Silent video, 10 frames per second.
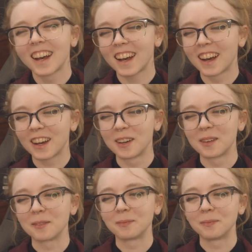
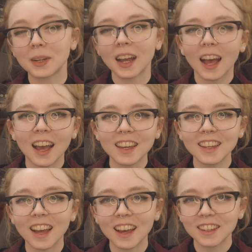But I
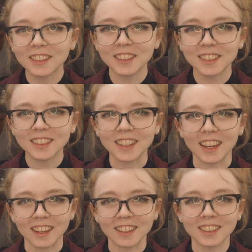
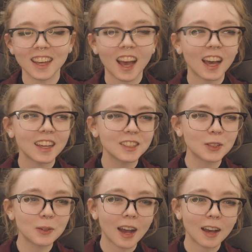understand. I
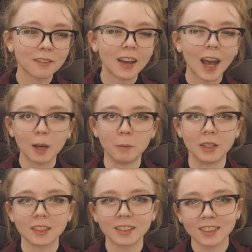do have
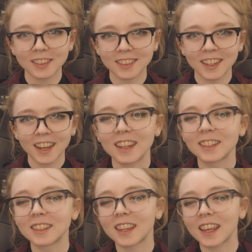habits,
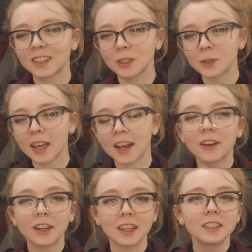and they do
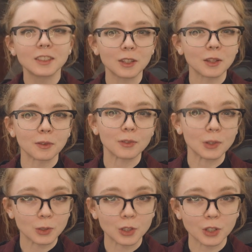carry into the
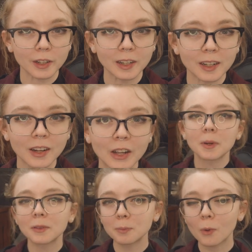future.
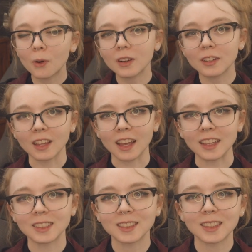But more or
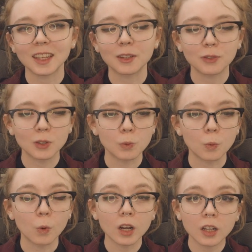less, if you
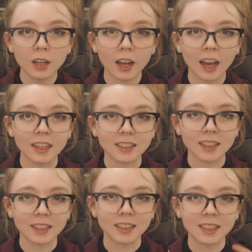work as
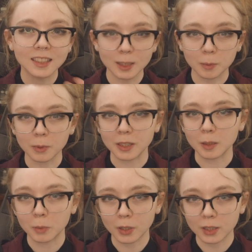a
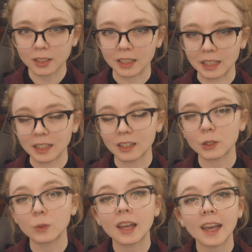disciplined person,
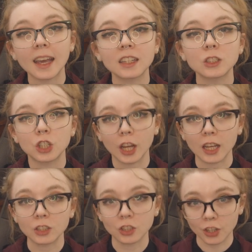you can
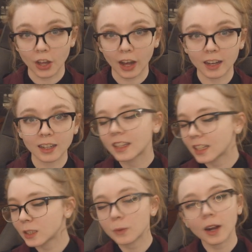change that. And
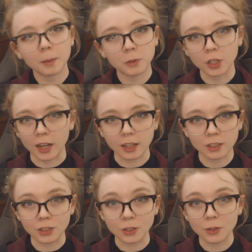that's what I'm trying to
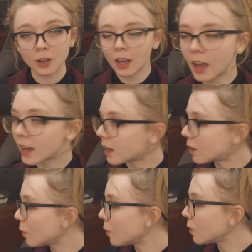do. Got a
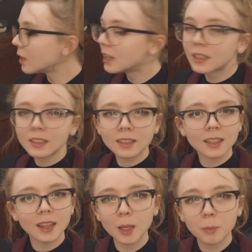whole
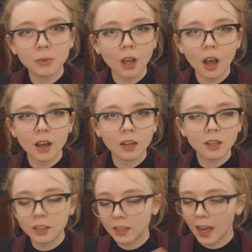sleep log,
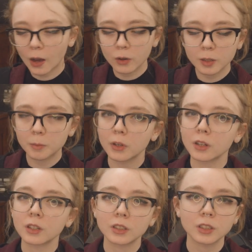counter
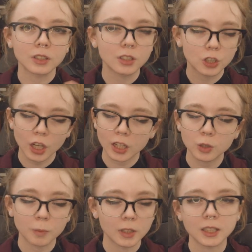book, just
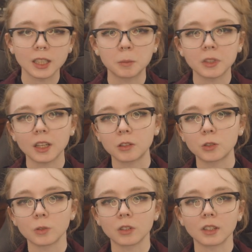change my sleep
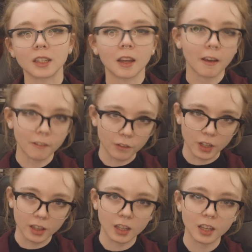schedule and
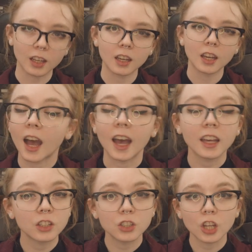everything. I
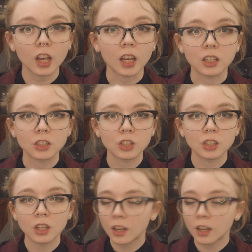can change.